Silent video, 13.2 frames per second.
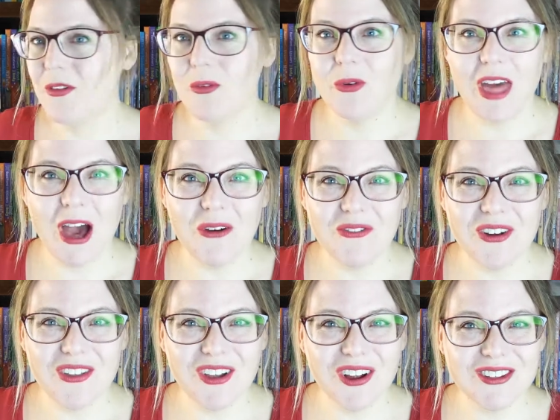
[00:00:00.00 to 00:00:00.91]
Without
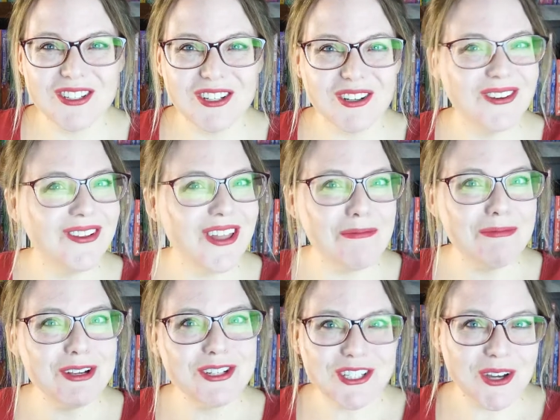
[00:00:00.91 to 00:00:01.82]
further ado, let
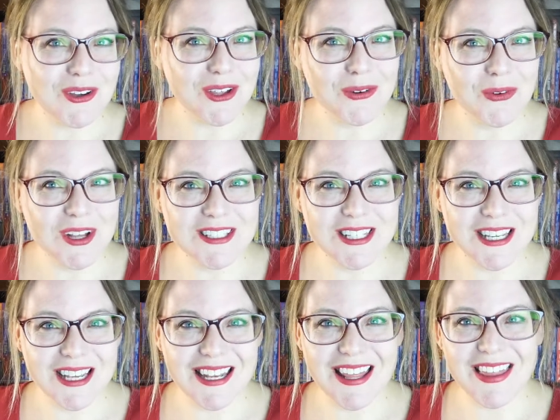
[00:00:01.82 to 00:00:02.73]
me show you what's
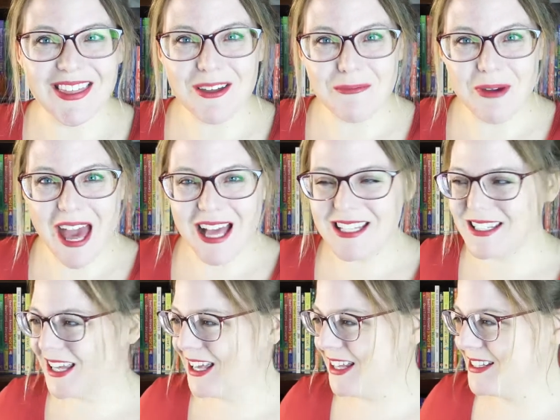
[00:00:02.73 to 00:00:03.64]
in the
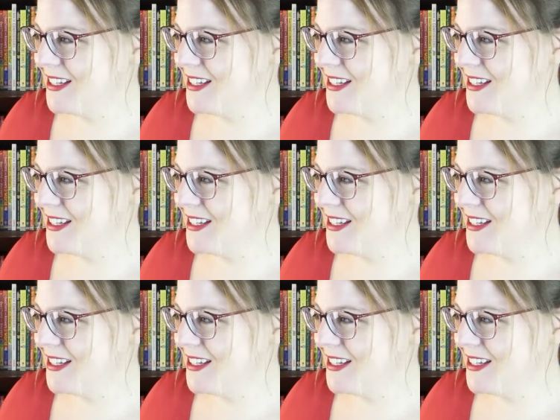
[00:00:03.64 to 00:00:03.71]
basket.